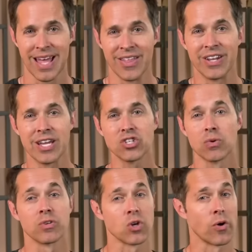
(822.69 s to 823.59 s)
The
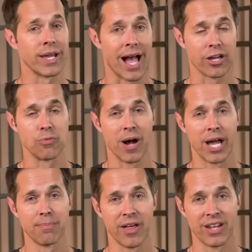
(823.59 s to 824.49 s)
nation was already
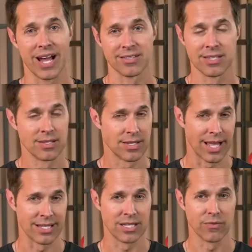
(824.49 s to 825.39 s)
occupied by the Nazis in
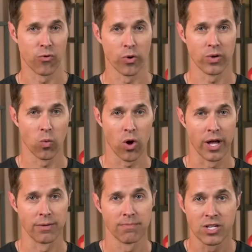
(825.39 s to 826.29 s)
nineteen
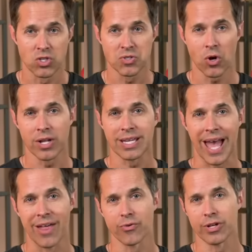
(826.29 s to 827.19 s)
forty-one, and she started
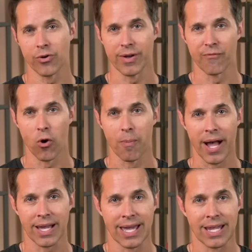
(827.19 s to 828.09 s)
gathering her info
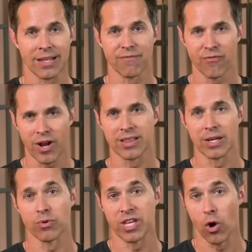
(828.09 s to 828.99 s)
by getting friendly
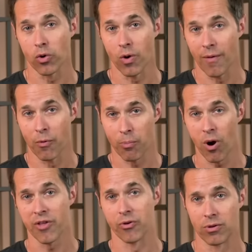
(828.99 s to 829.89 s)
with the owner of a
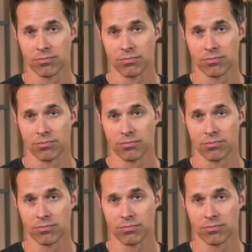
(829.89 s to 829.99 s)
brothel.